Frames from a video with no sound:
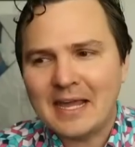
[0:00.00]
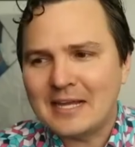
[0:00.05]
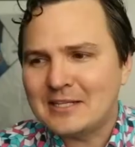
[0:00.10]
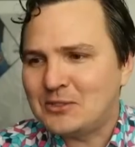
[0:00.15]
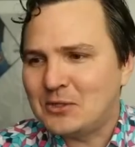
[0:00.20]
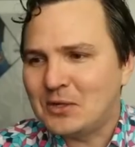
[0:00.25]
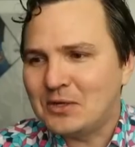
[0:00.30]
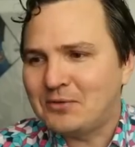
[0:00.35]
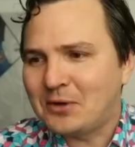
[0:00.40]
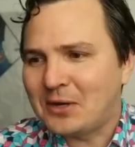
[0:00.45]
I
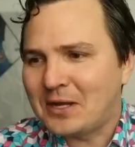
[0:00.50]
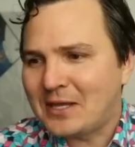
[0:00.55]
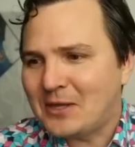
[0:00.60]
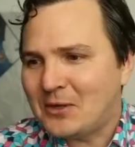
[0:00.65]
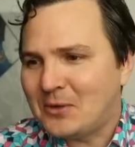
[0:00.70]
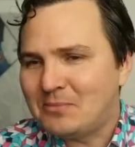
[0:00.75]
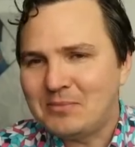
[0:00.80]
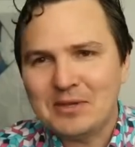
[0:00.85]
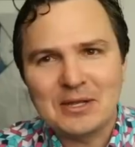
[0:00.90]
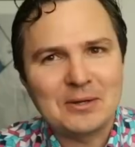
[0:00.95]
guess you're very
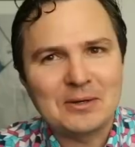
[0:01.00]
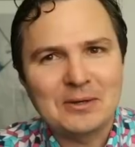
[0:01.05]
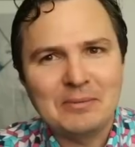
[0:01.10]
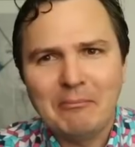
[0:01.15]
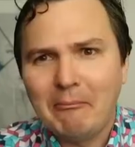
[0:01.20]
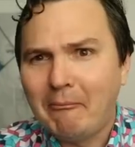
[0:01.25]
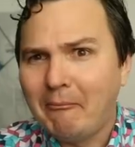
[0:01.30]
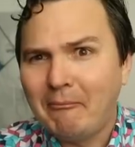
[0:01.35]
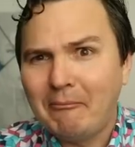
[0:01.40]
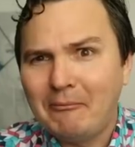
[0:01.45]
cute,
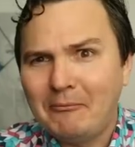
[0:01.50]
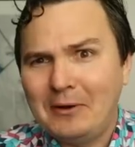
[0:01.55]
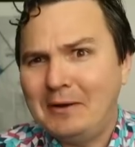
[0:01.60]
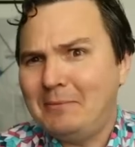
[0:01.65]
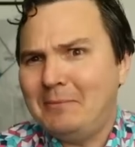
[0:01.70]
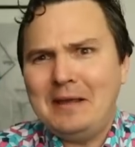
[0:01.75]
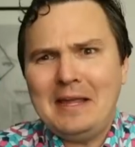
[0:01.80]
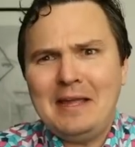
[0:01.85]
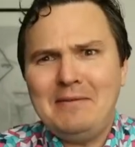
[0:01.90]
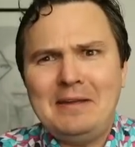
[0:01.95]
Peter.
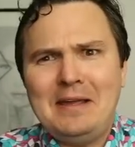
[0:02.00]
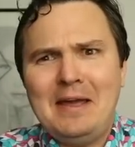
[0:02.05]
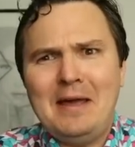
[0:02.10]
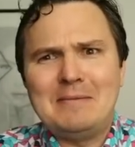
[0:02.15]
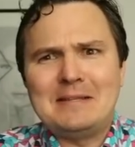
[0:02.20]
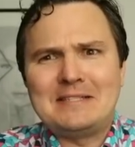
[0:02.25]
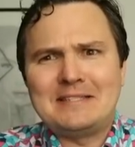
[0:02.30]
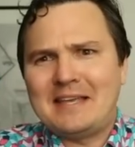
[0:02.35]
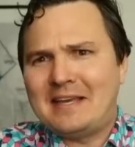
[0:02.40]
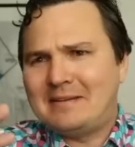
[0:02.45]
What kind of
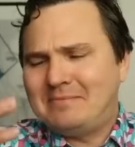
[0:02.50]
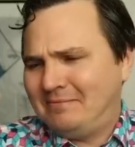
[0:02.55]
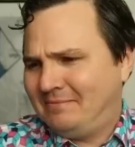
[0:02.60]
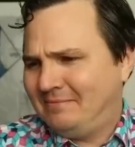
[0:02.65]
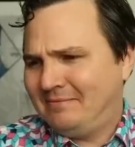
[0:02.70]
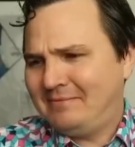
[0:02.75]
comment's that?